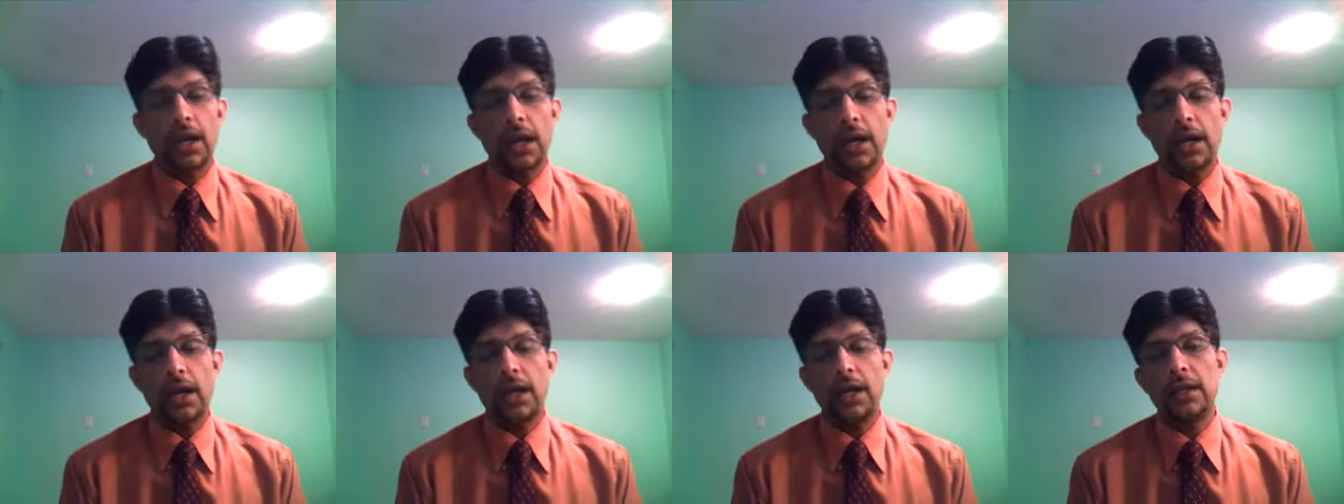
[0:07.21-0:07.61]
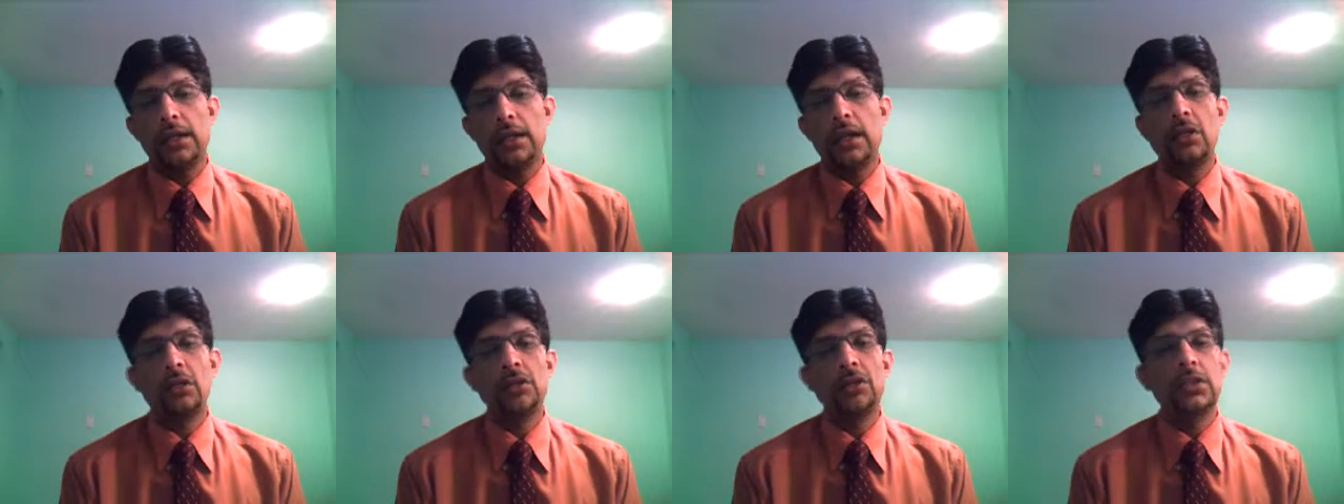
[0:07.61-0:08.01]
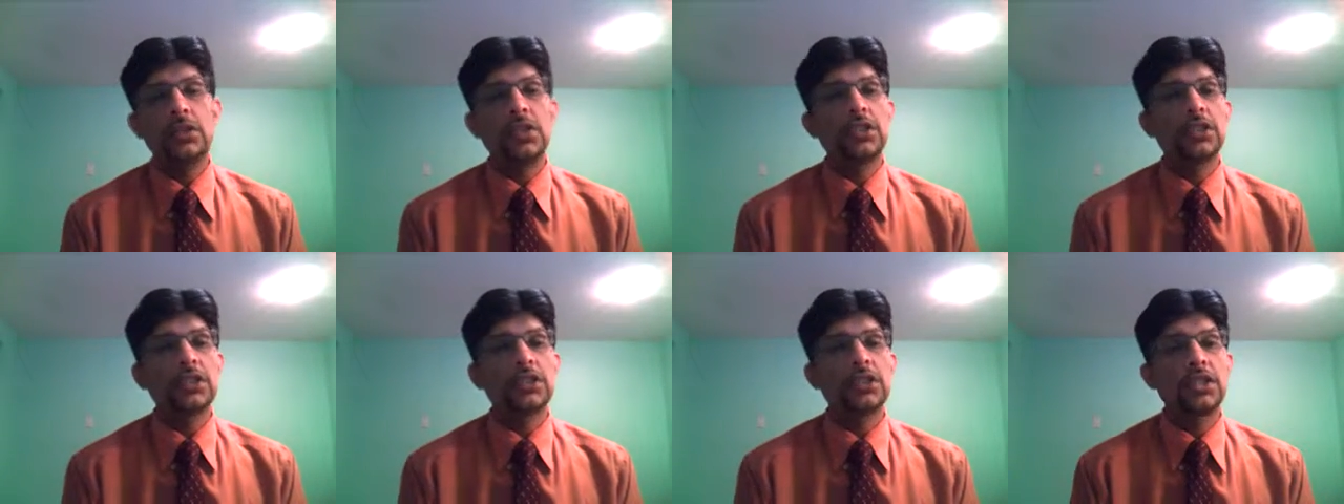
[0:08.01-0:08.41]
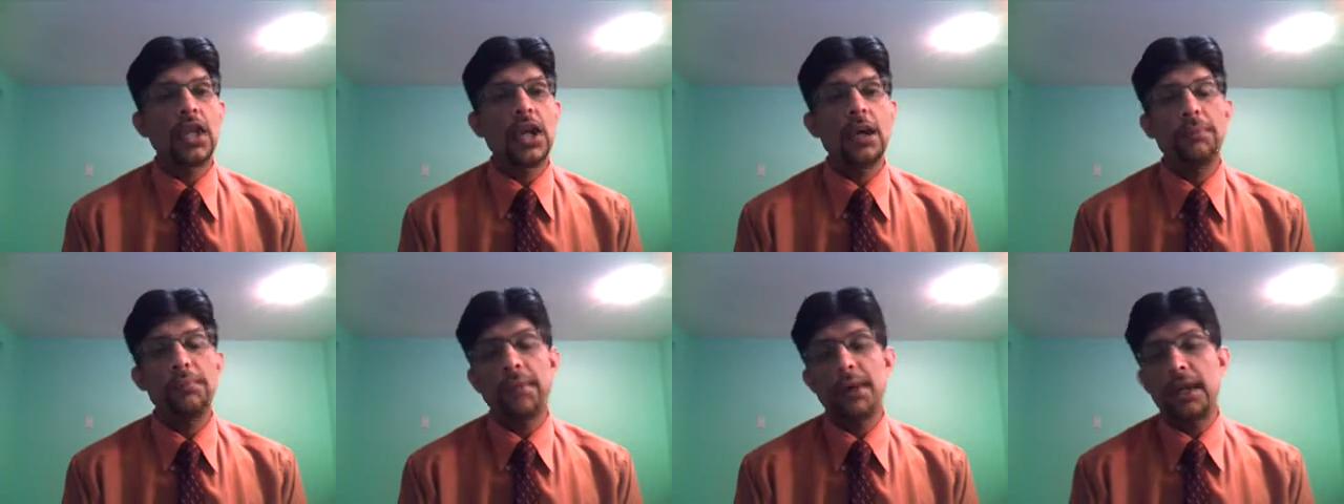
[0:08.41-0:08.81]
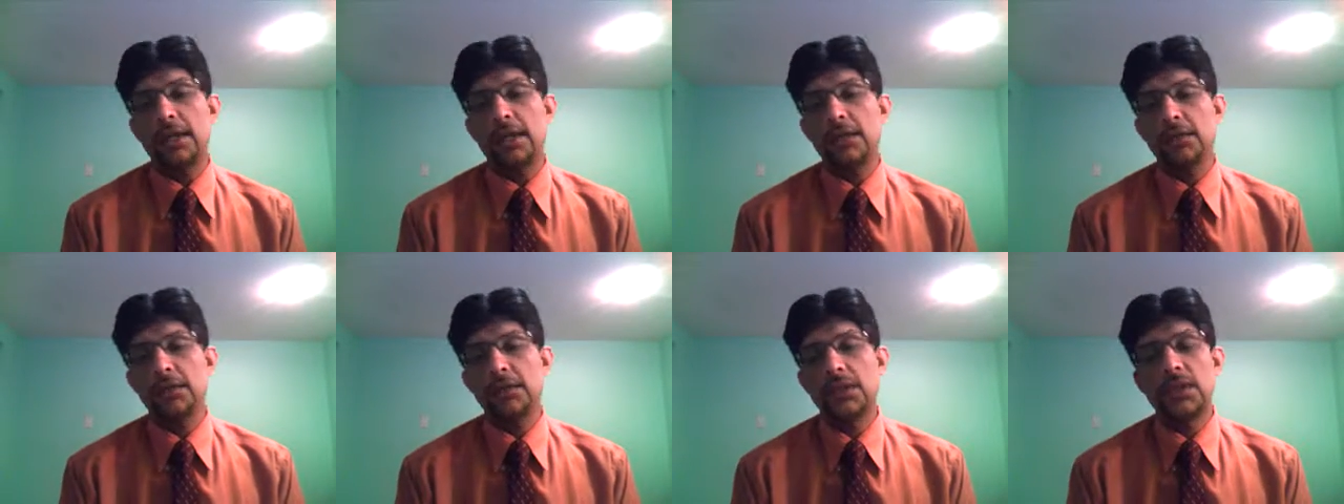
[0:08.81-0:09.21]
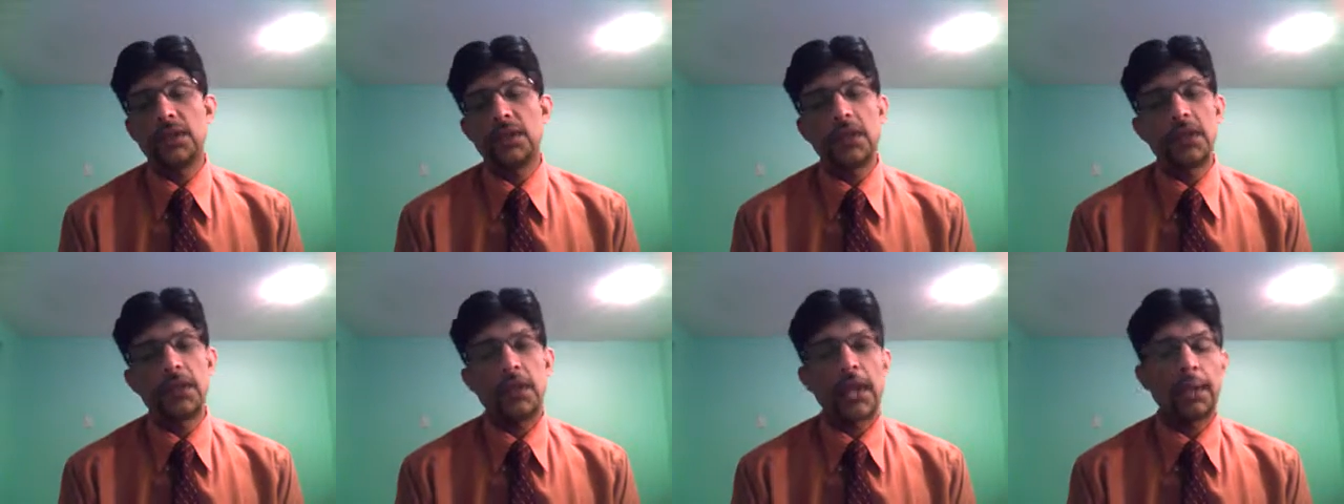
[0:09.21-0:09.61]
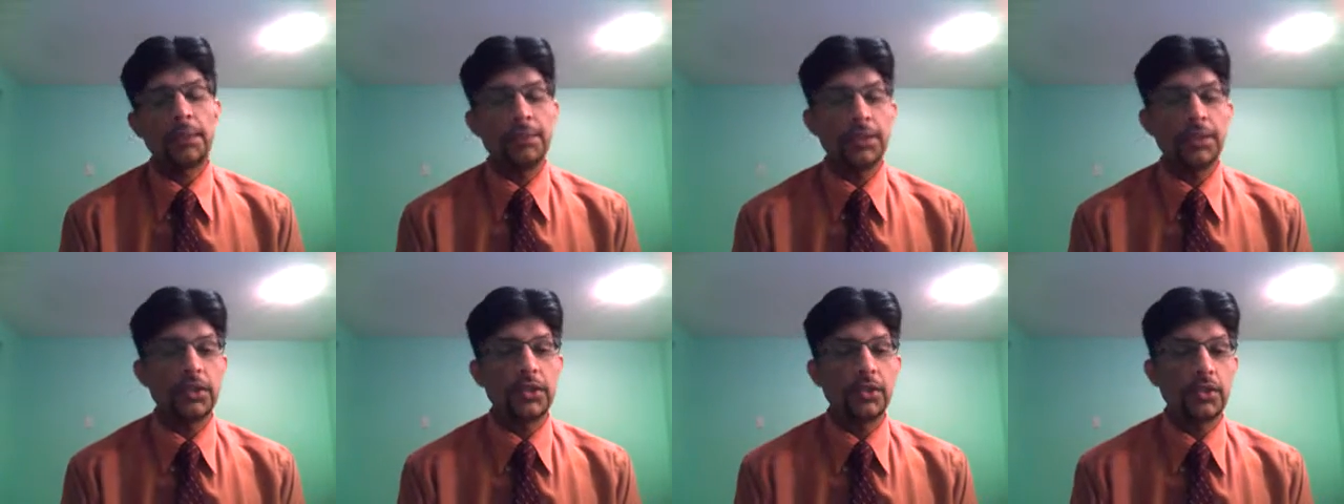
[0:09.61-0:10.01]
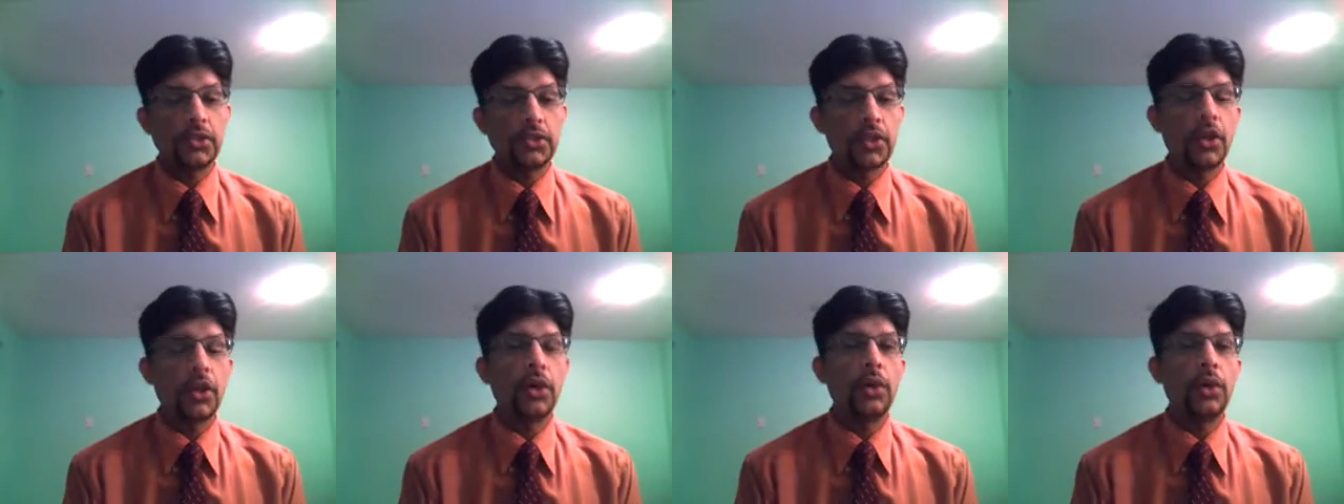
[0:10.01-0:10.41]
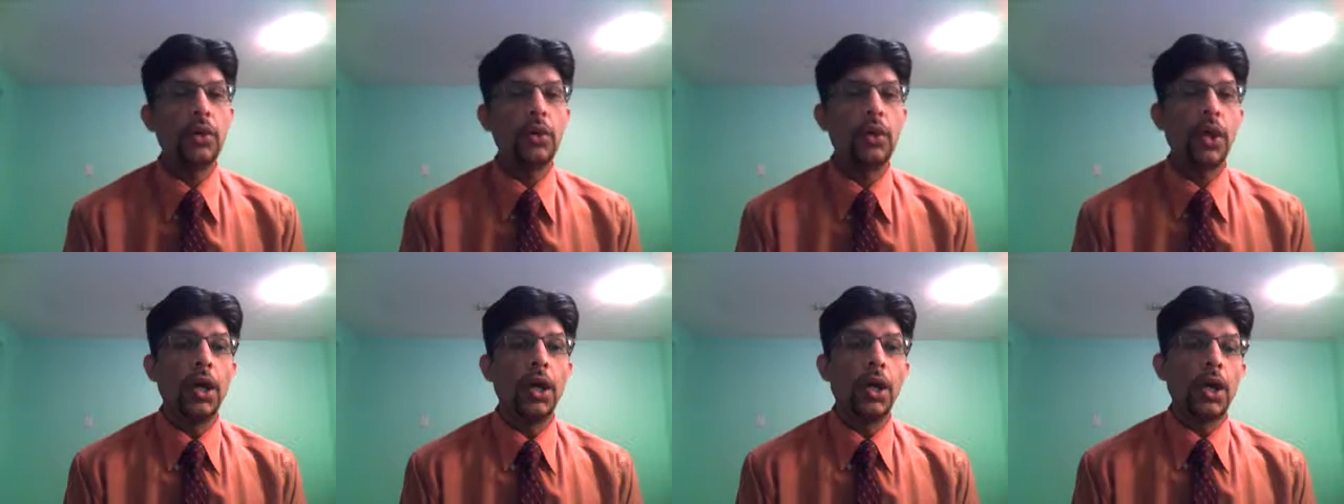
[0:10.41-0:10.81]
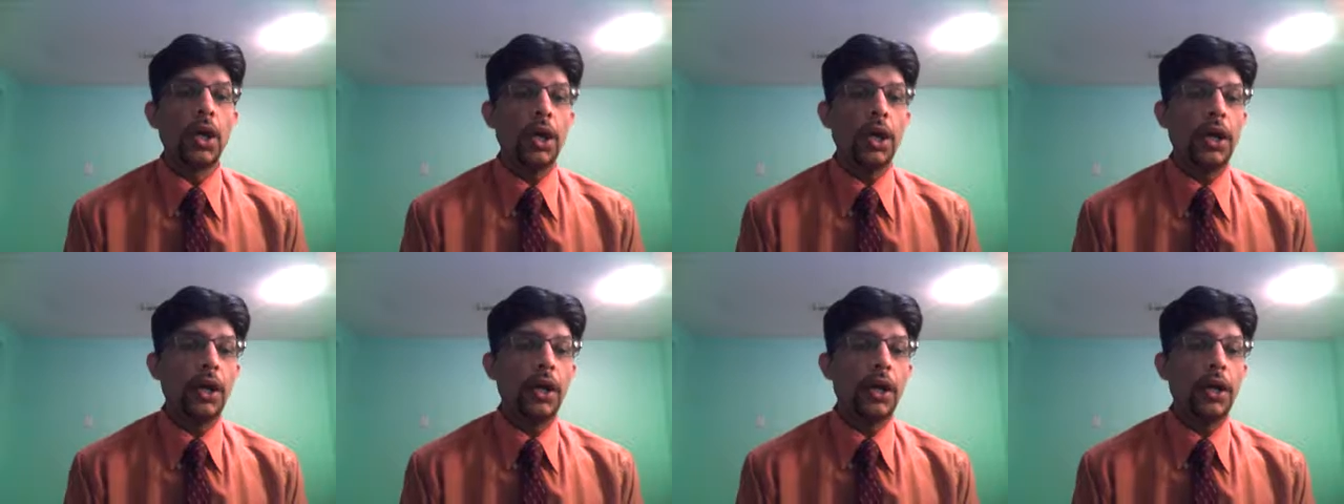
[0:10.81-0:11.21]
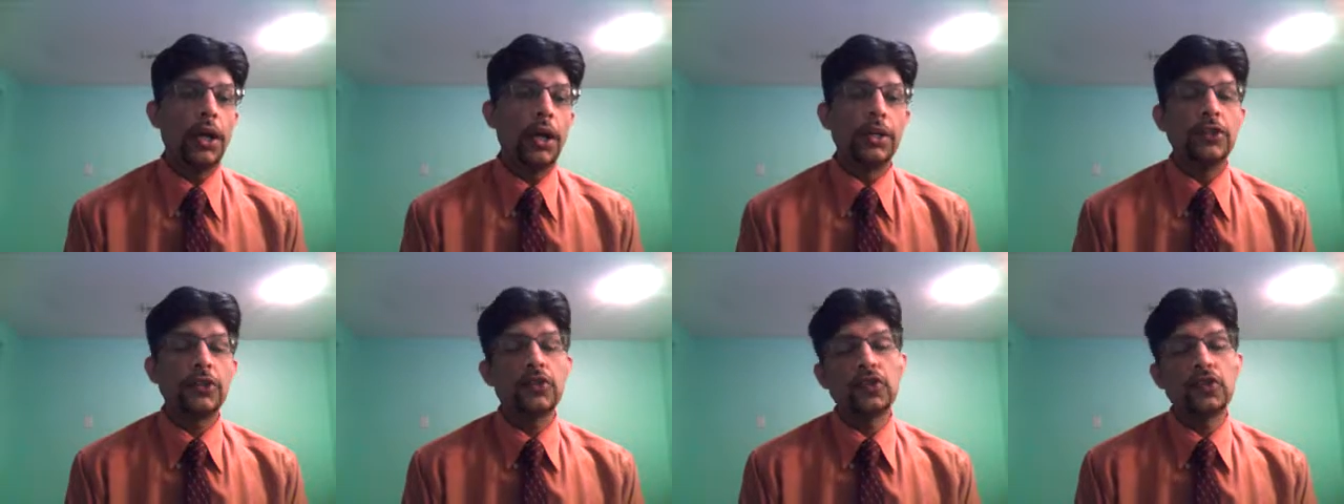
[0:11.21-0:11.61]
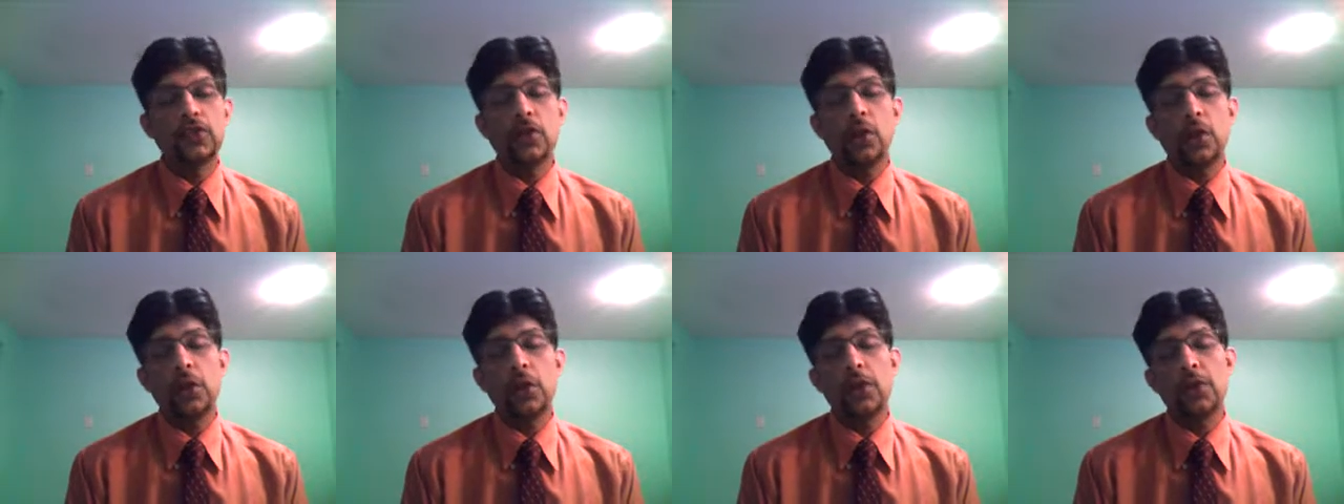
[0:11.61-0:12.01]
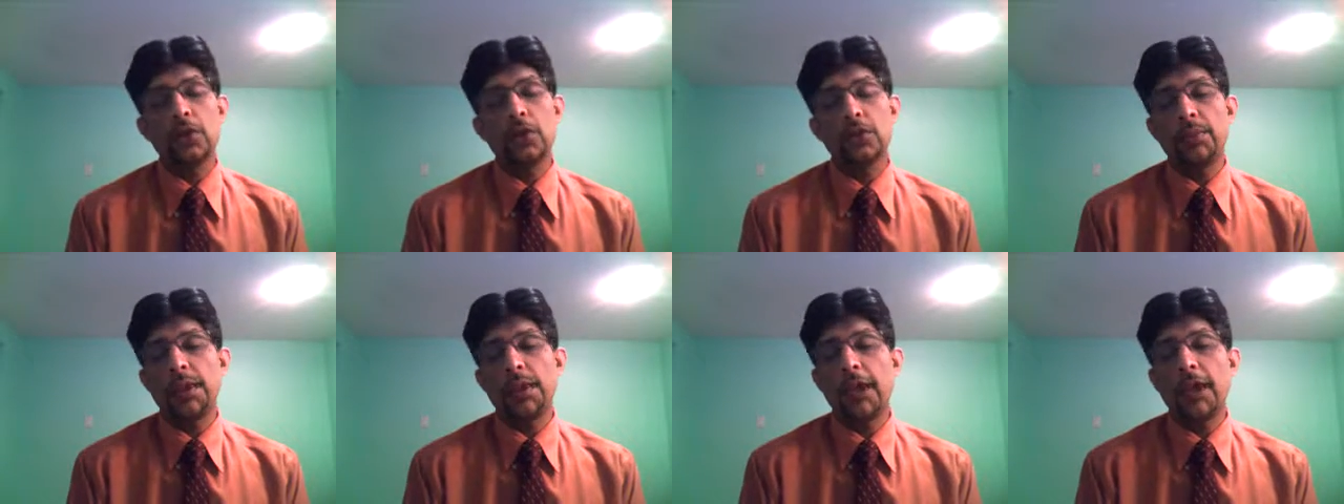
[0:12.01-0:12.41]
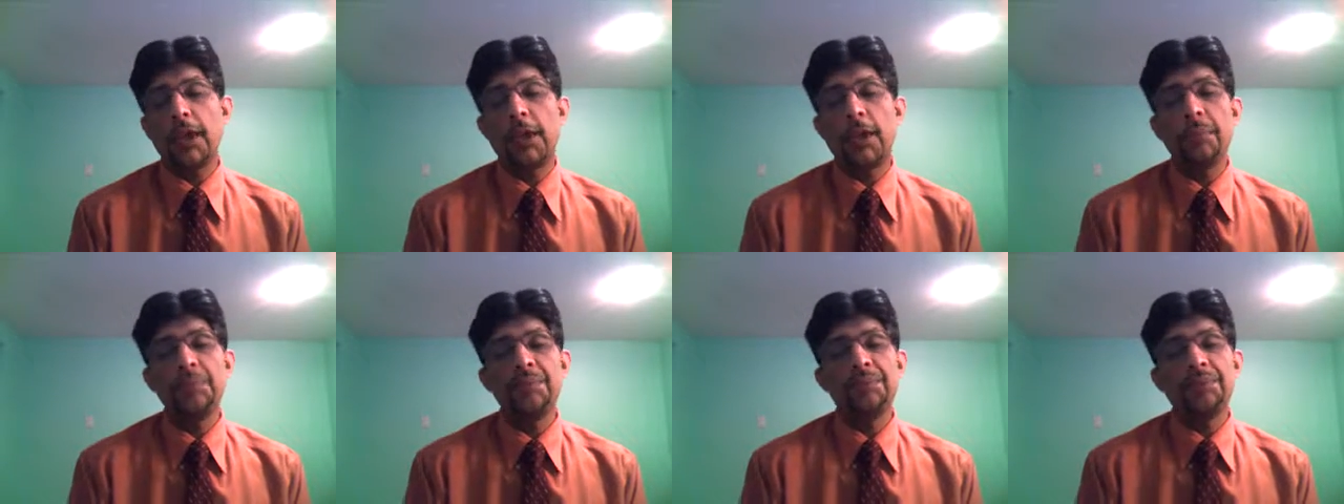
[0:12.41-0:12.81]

And on this part of the Cricket Happening show, it's going to be